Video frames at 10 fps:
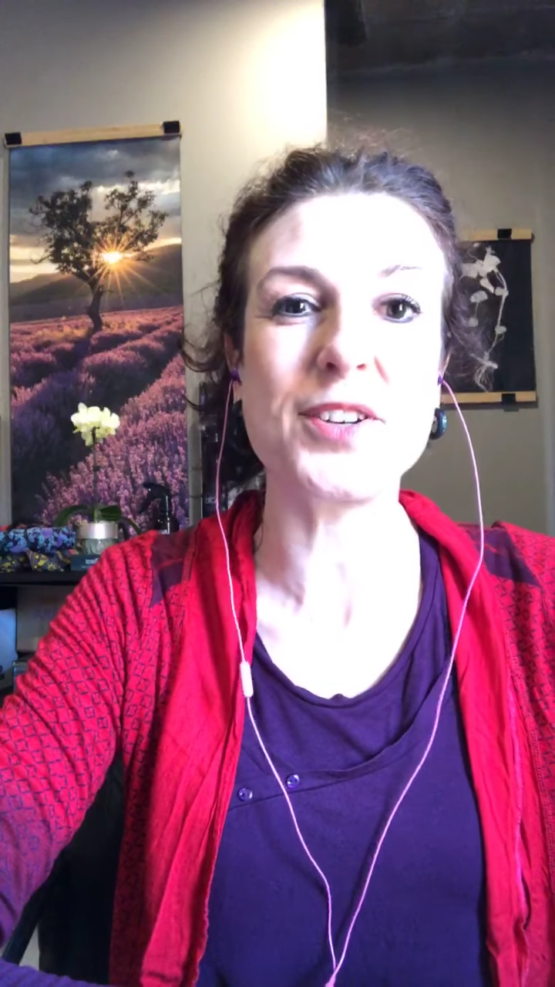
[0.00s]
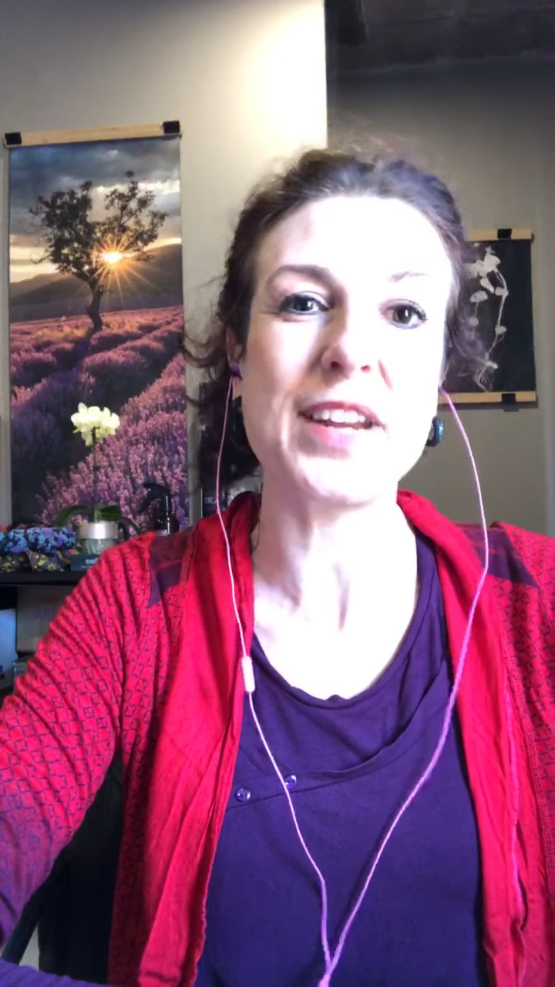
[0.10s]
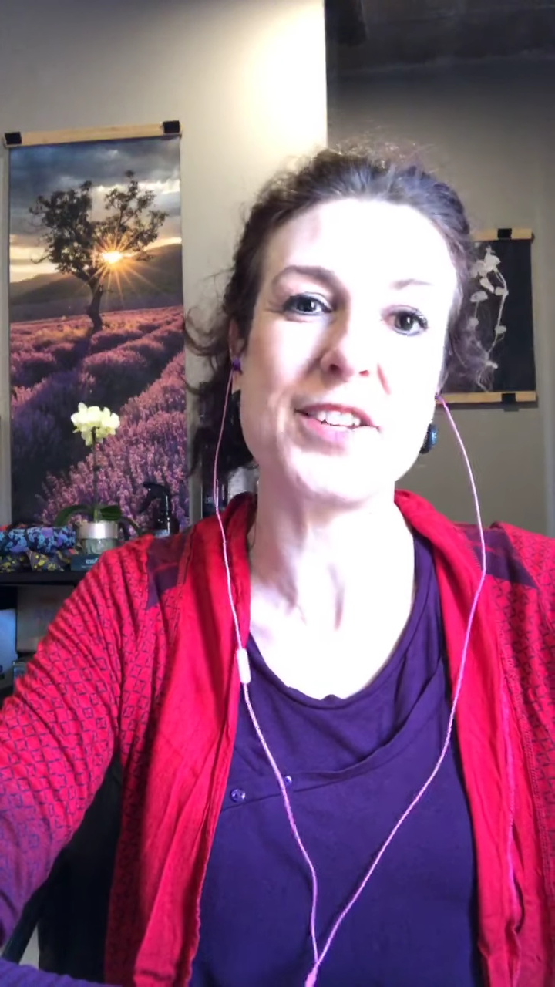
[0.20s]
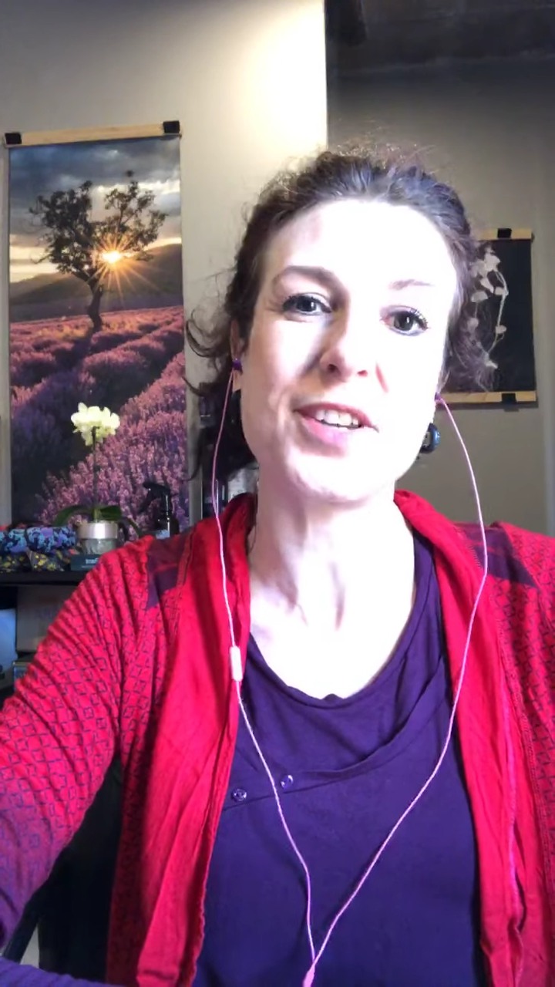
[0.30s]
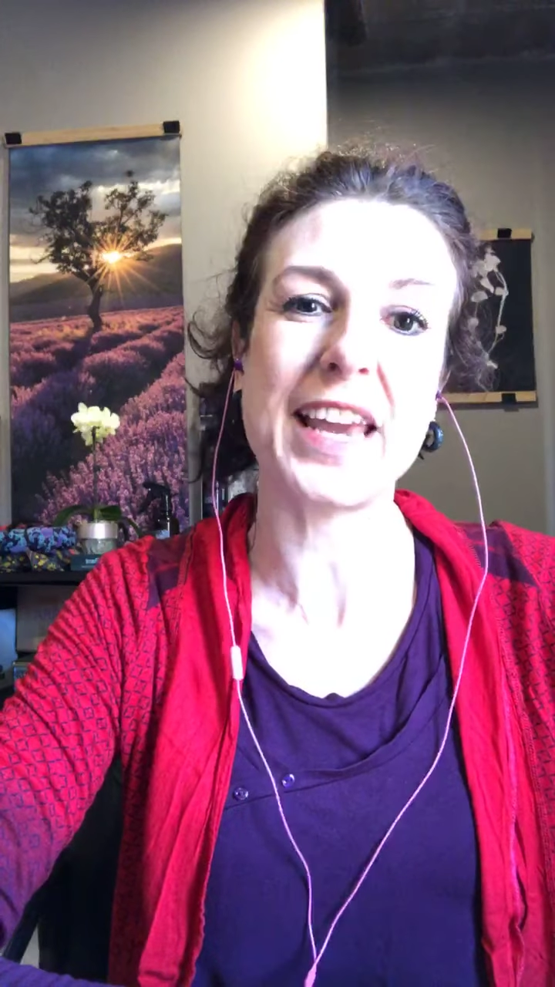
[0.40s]

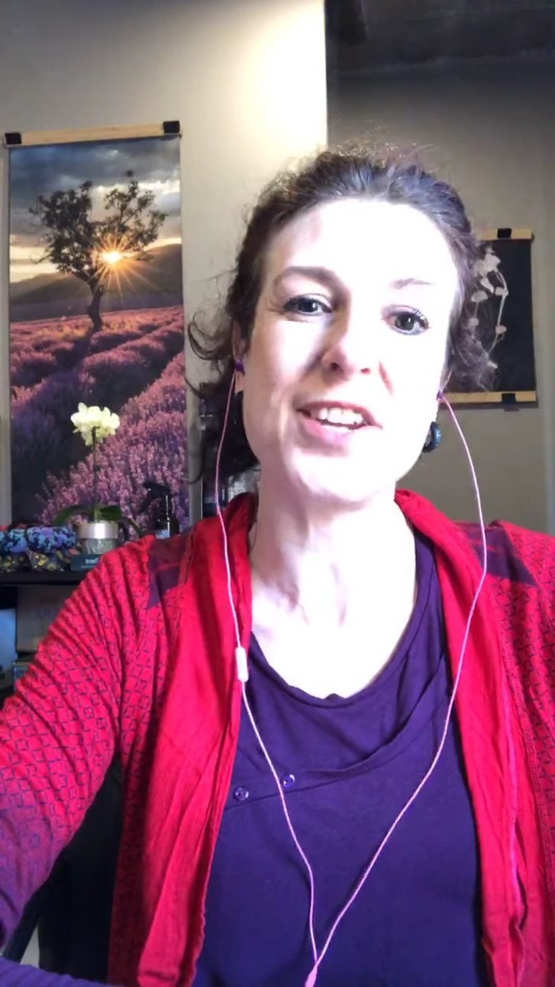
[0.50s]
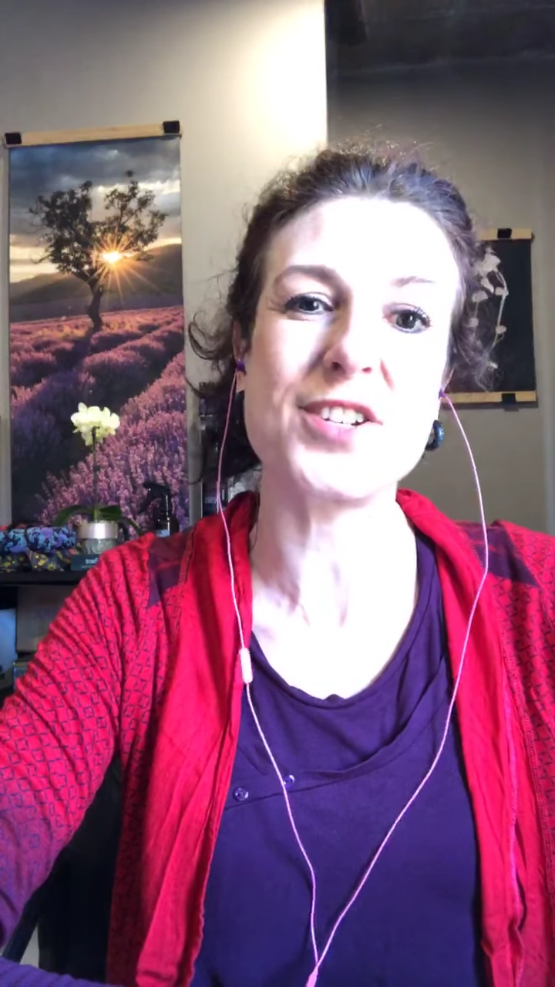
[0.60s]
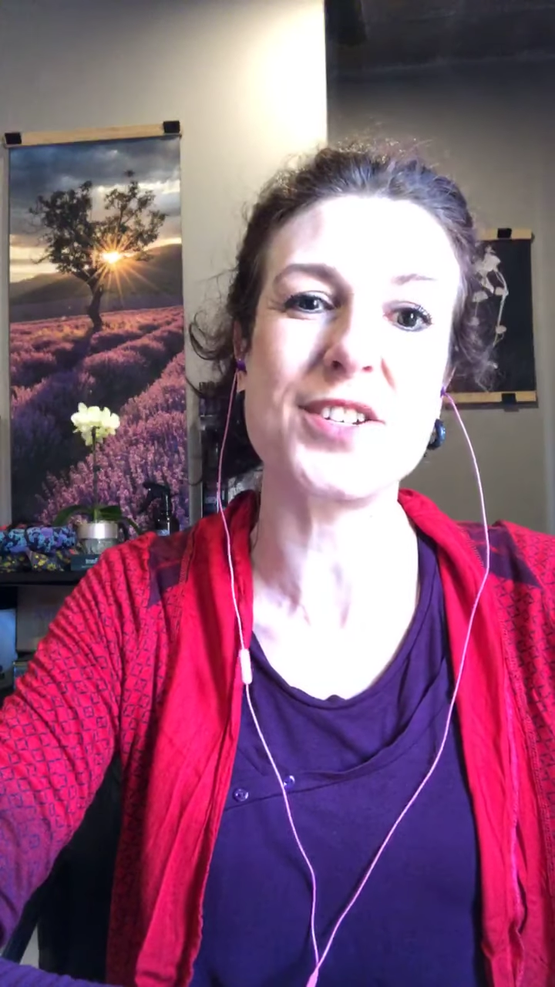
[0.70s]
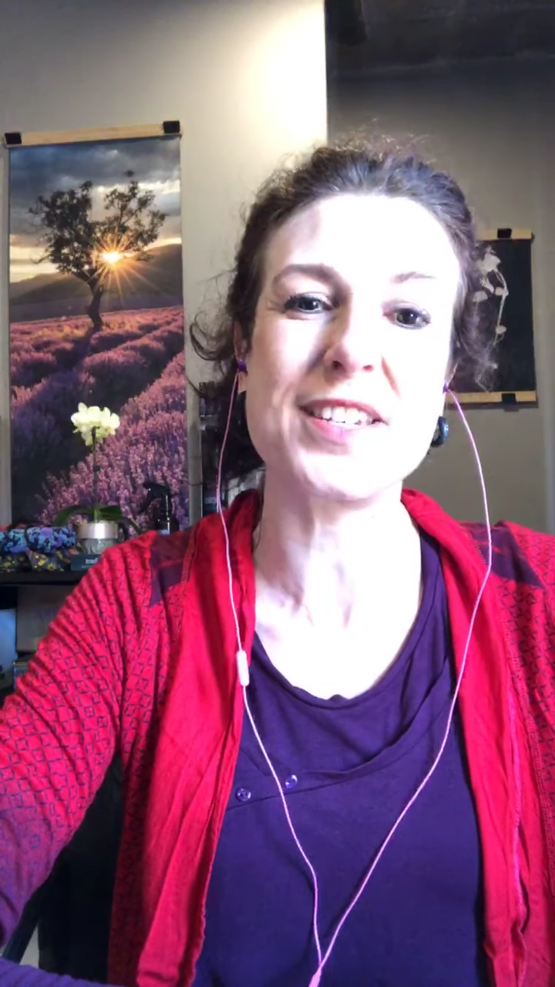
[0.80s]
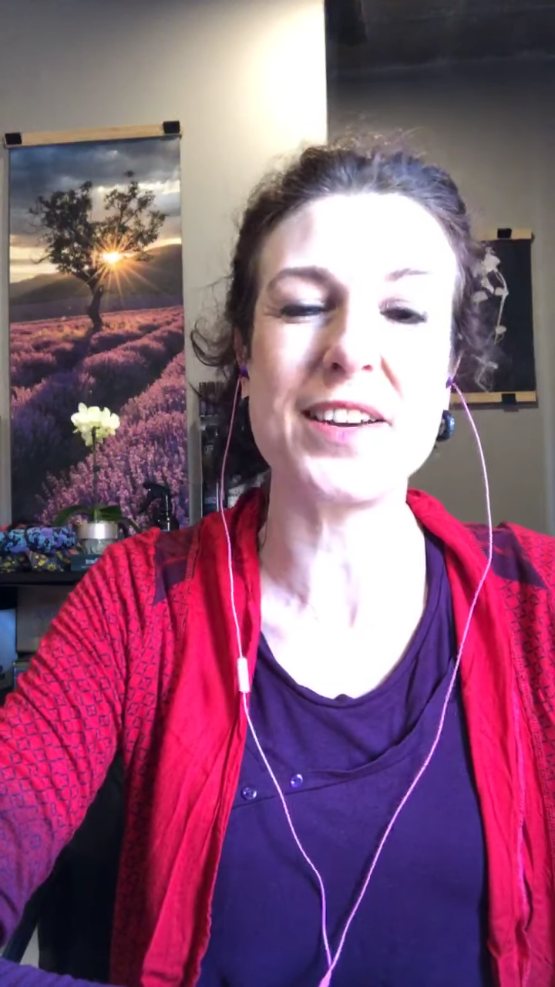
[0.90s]
education
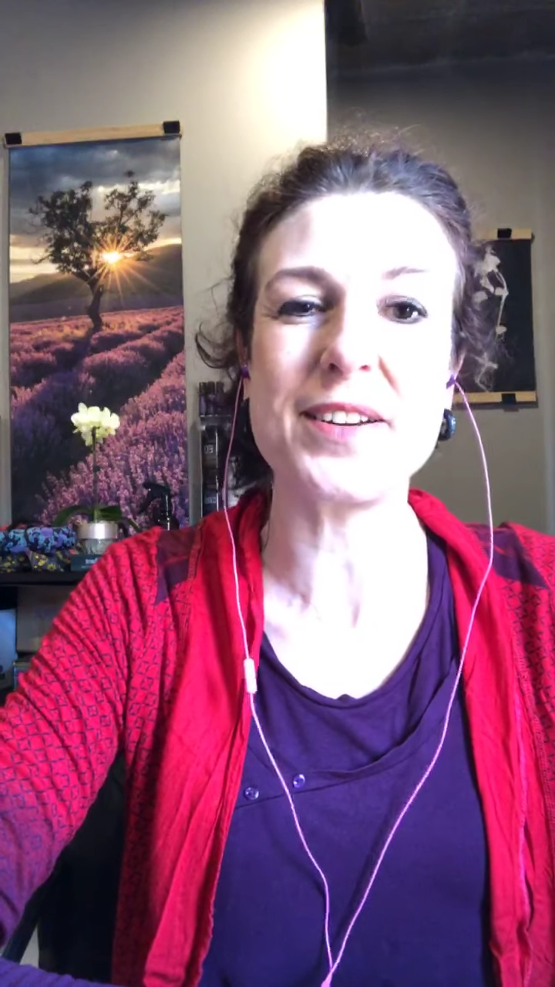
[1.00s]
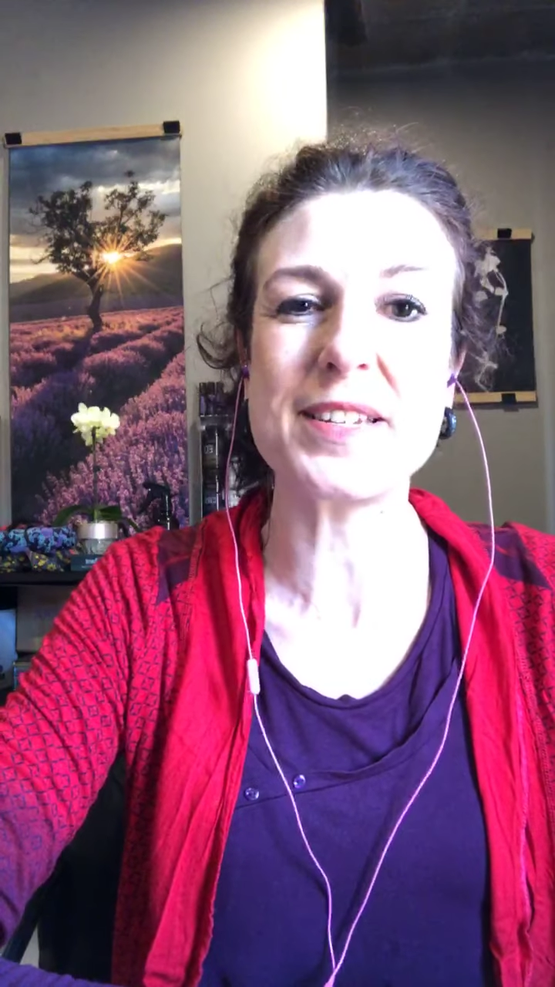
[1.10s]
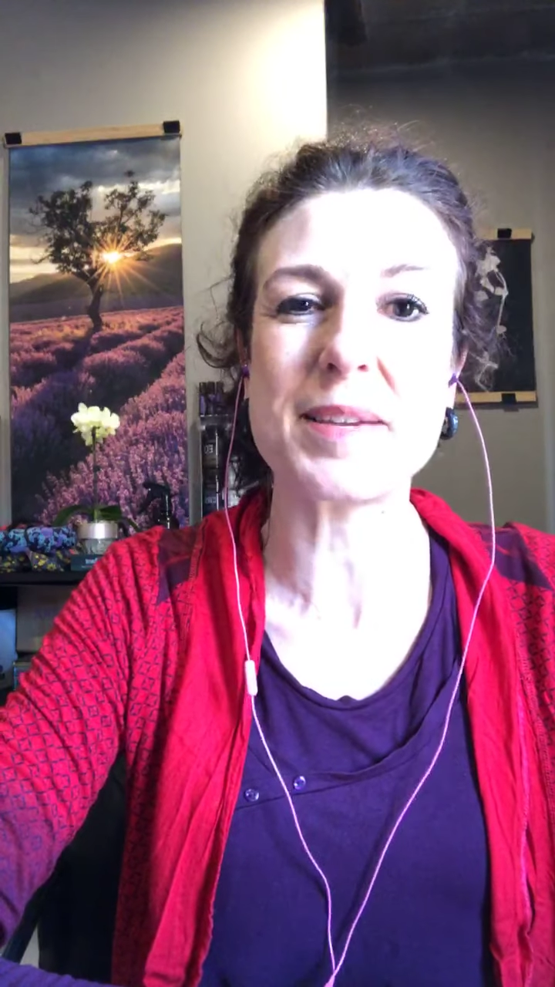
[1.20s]
series